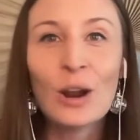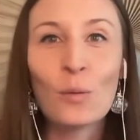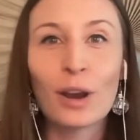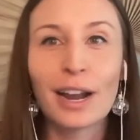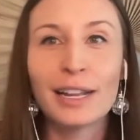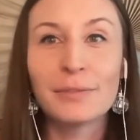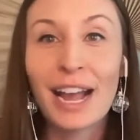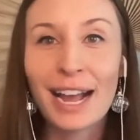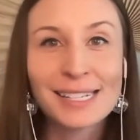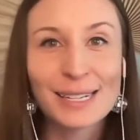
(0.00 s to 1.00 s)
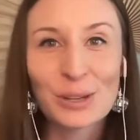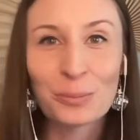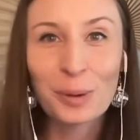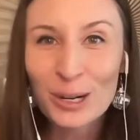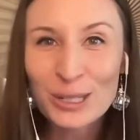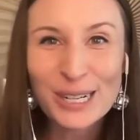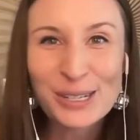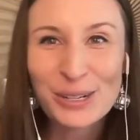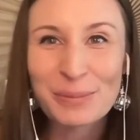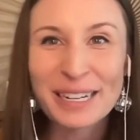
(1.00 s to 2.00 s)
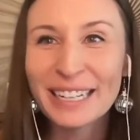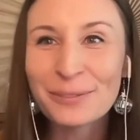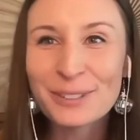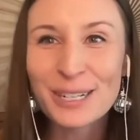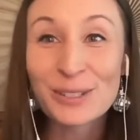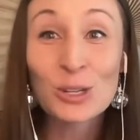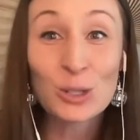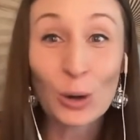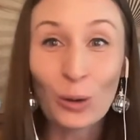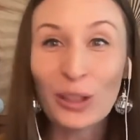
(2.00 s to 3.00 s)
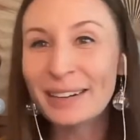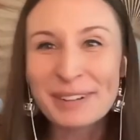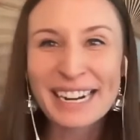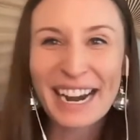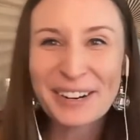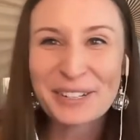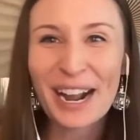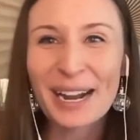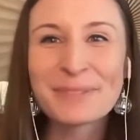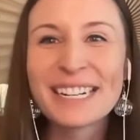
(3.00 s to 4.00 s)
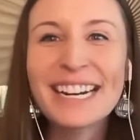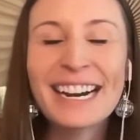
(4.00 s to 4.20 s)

what kinds of assets you've purchased or been gifted, stolen, been airdropped.